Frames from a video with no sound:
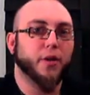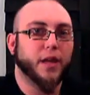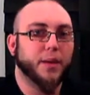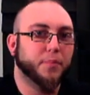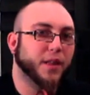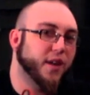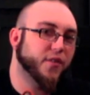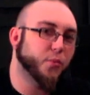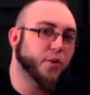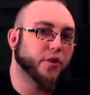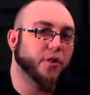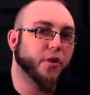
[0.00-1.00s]
it plays
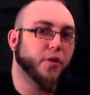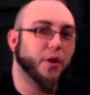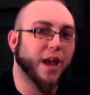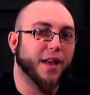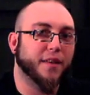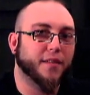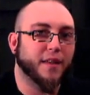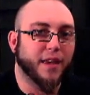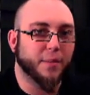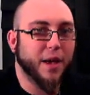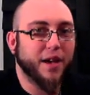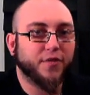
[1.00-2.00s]
what are known as
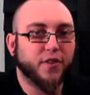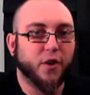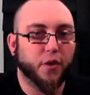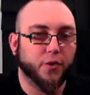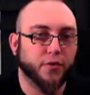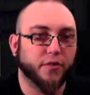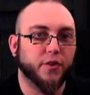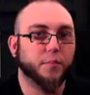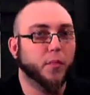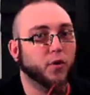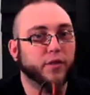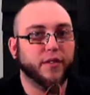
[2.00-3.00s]
EMF tones or
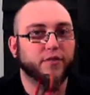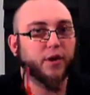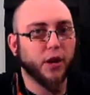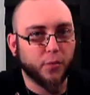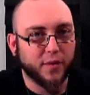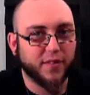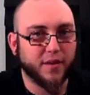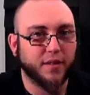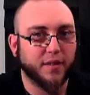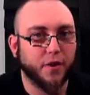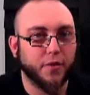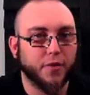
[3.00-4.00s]
multi-frequency
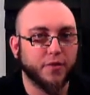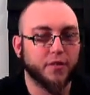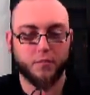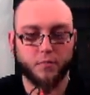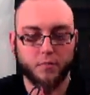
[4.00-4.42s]
tones.